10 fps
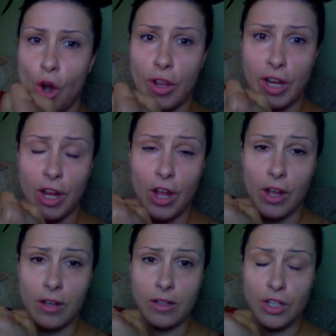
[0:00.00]
like
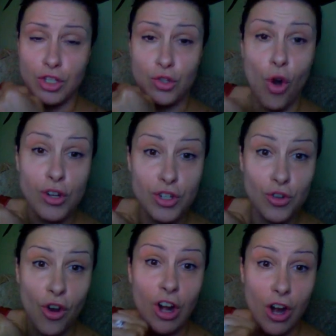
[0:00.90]
a strong
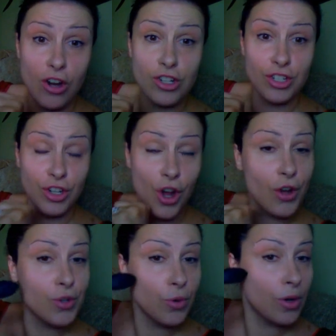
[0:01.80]
harsh
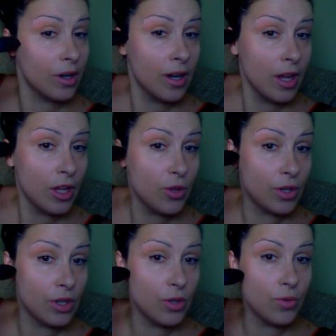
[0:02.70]
contour. You
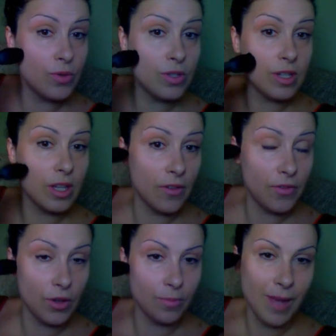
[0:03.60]
can use,
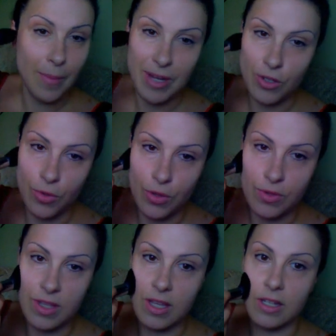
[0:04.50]
don't
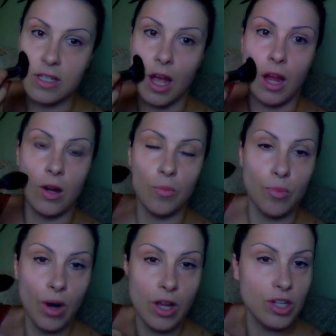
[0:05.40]
use the entire
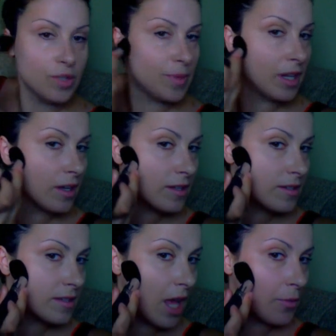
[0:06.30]
brush
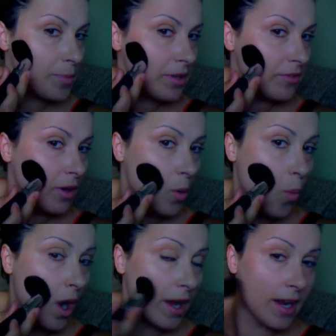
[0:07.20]
because that would be a very
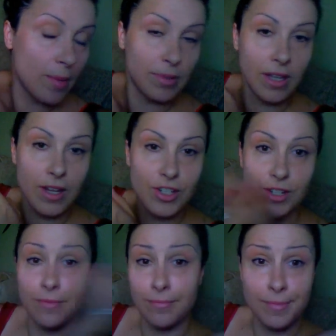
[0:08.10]
wide
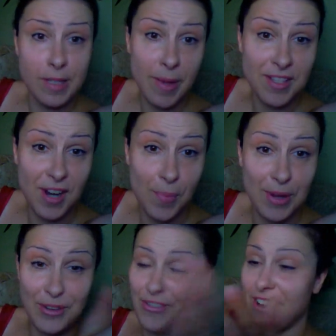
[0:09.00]
application. Depends on how
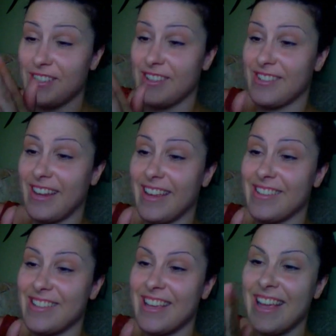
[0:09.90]
big your face is, I guess.